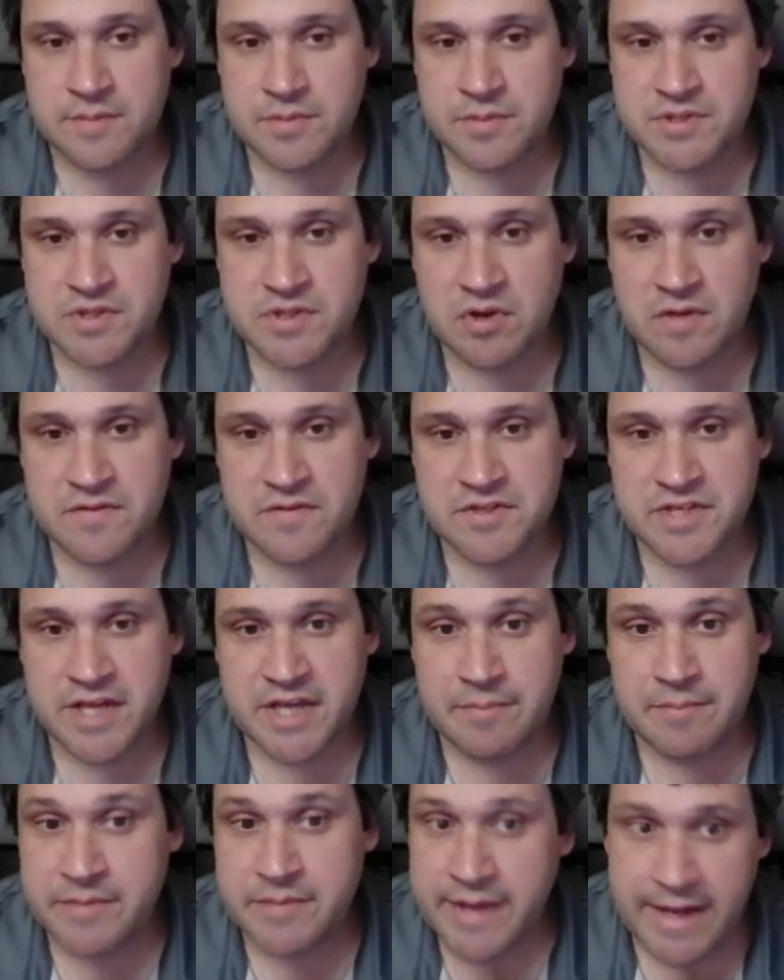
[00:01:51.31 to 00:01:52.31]
the persona of a
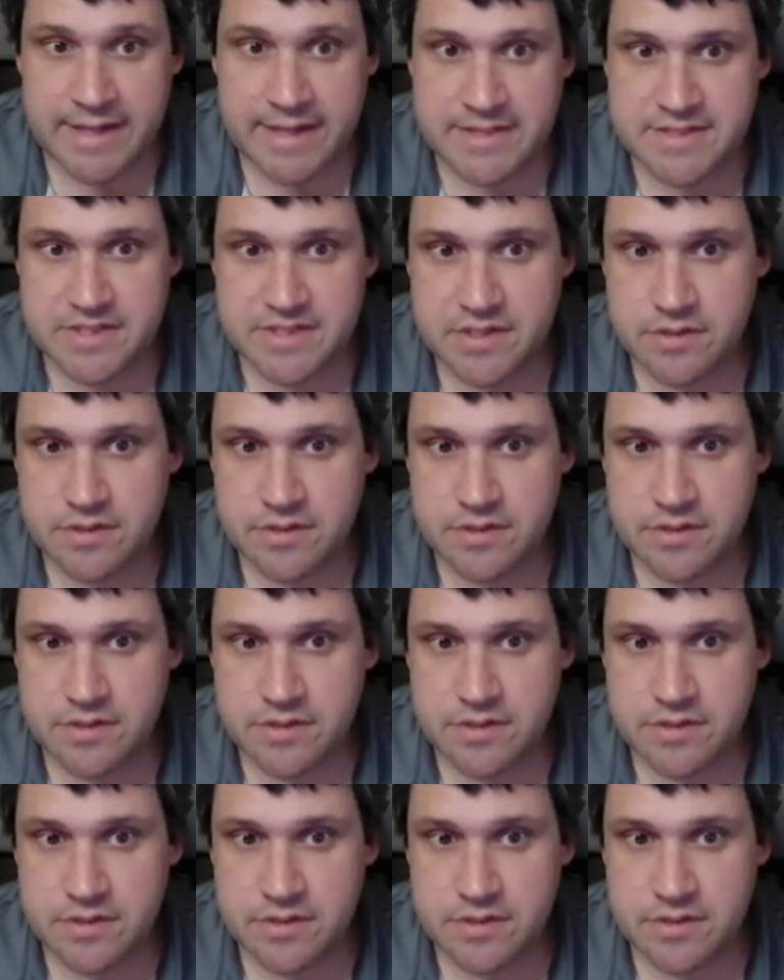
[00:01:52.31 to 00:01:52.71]
DM yet.